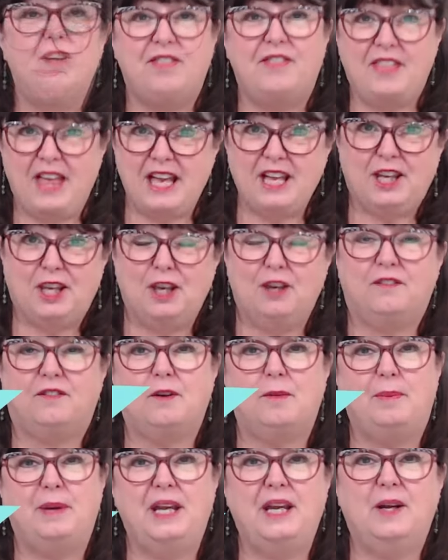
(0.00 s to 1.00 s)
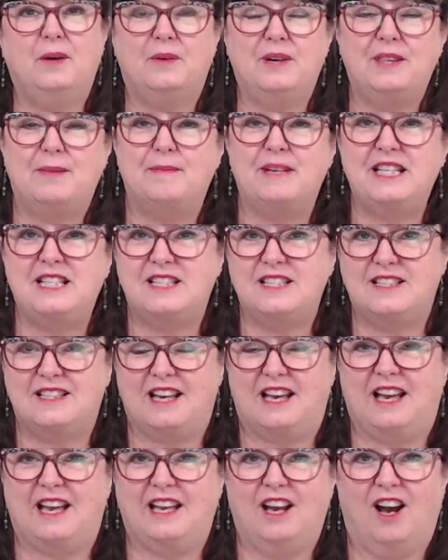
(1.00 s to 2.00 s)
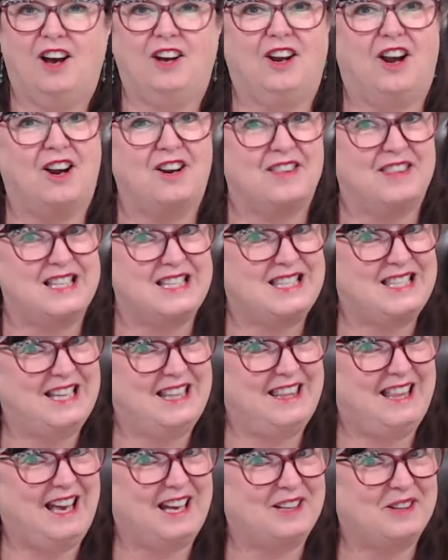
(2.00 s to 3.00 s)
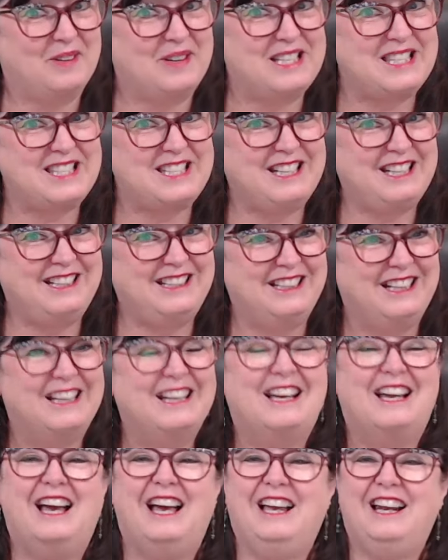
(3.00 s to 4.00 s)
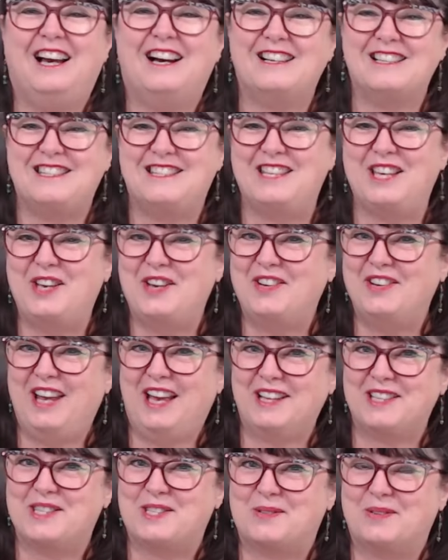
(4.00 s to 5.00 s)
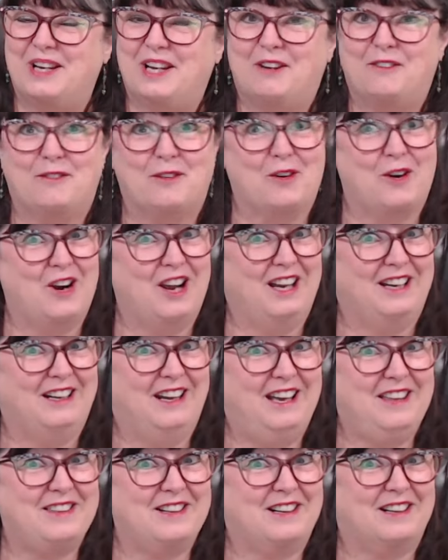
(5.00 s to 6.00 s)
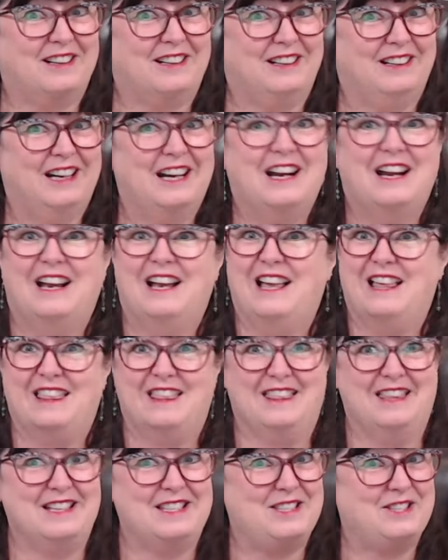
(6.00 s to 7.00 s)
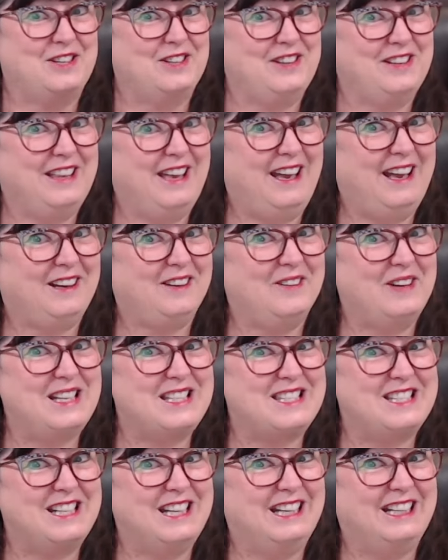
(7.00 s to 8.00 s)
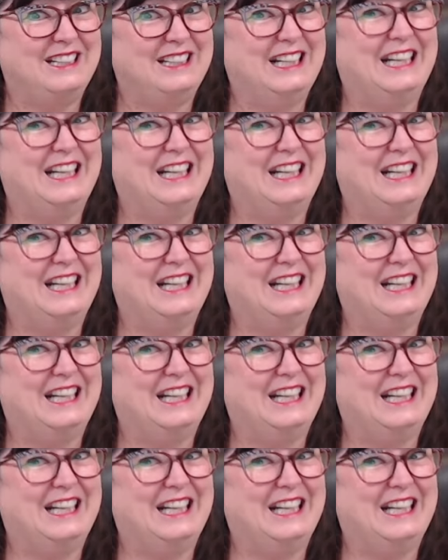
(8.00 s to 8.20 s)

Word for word: Thank you for being with me today on our This and That question, and I'll see you next week for another This or That question.